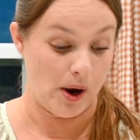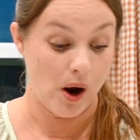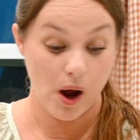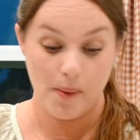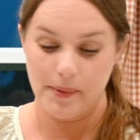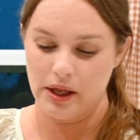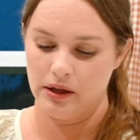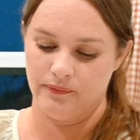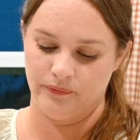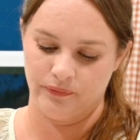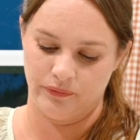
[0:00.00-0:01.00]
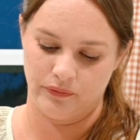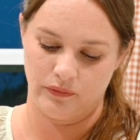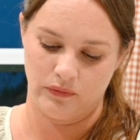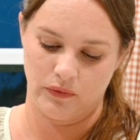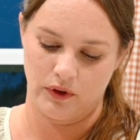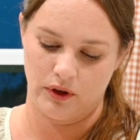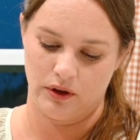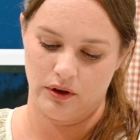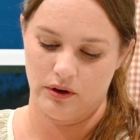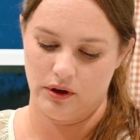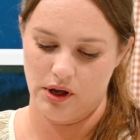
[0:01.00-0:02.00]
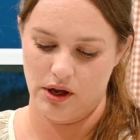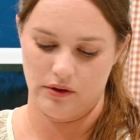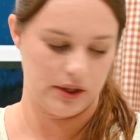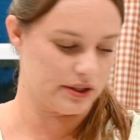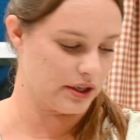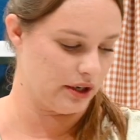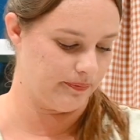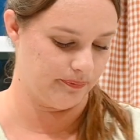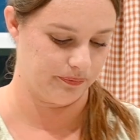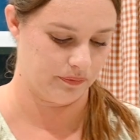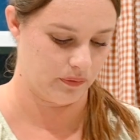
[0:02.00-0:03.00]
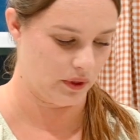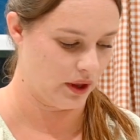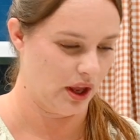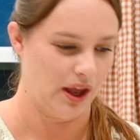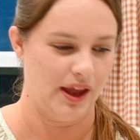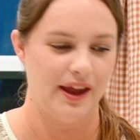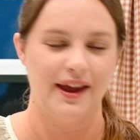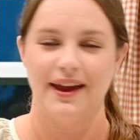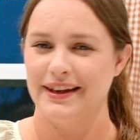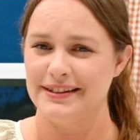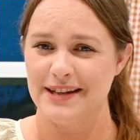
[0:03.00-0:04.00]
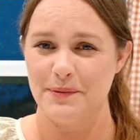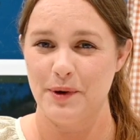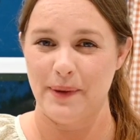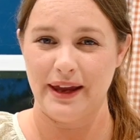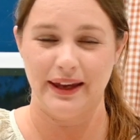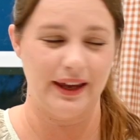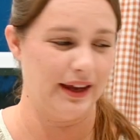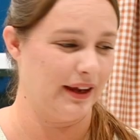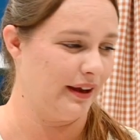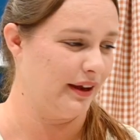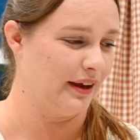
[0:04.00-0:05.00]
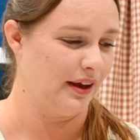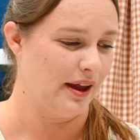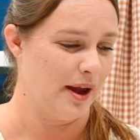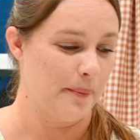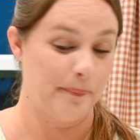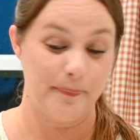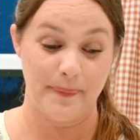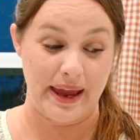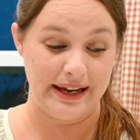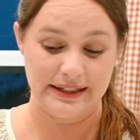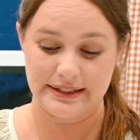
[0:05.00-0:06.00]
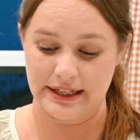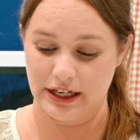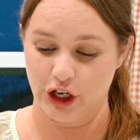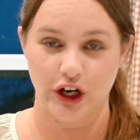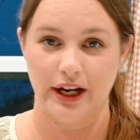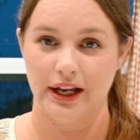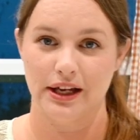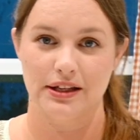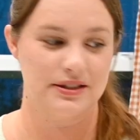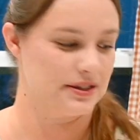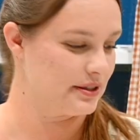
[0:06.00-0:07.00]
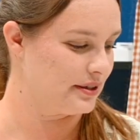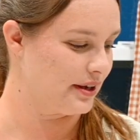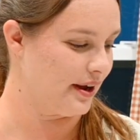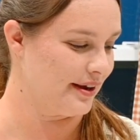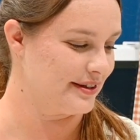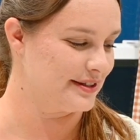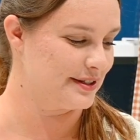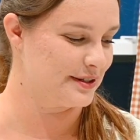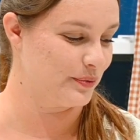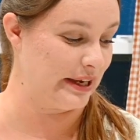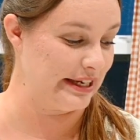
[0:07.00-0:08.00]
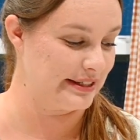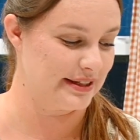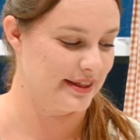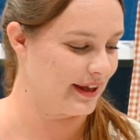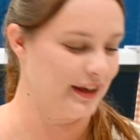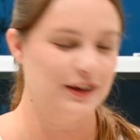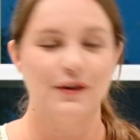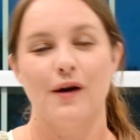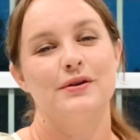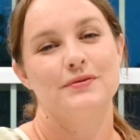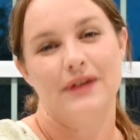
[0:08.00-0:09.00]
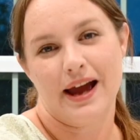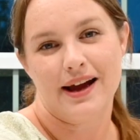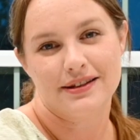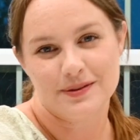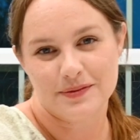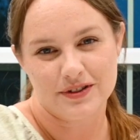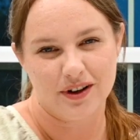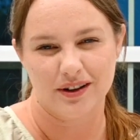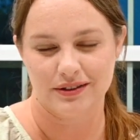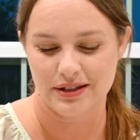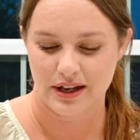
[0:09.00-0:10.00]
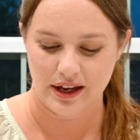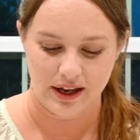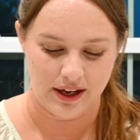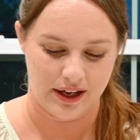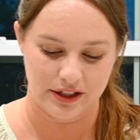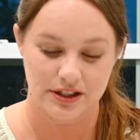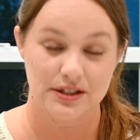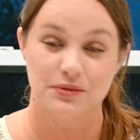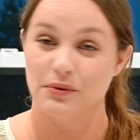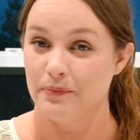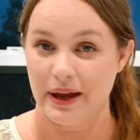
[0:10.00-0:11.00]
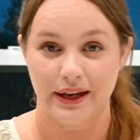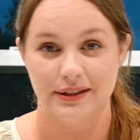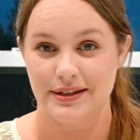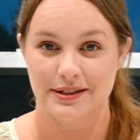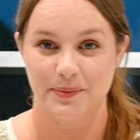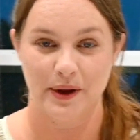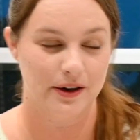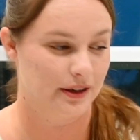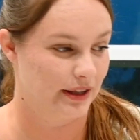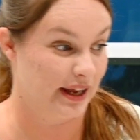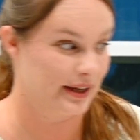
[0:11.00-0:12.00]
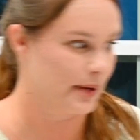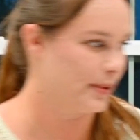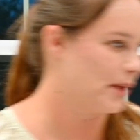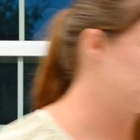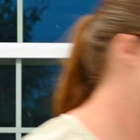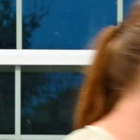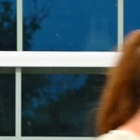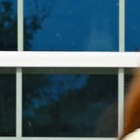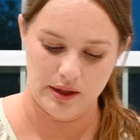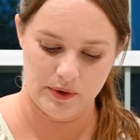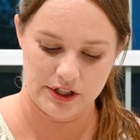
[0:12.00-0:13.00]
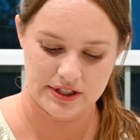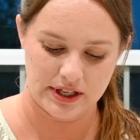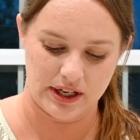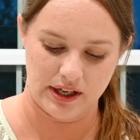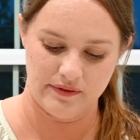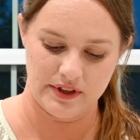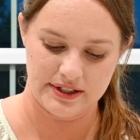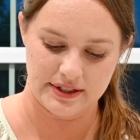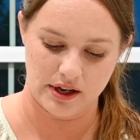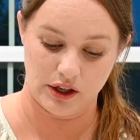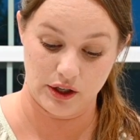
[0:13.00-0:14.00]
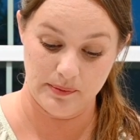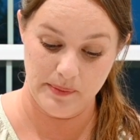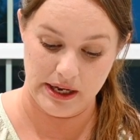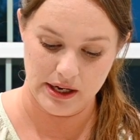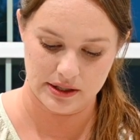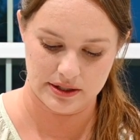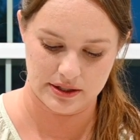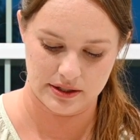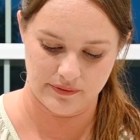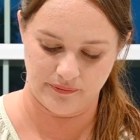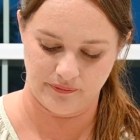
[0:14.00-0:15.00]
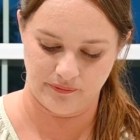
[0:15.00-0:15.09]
in my palm. Yeah, that's good. Anytime you're making baked ingredients, a sweet thing, you always want to add some salt. It just will make it taste better in the end, I promise. And we're just going to give this a good mix.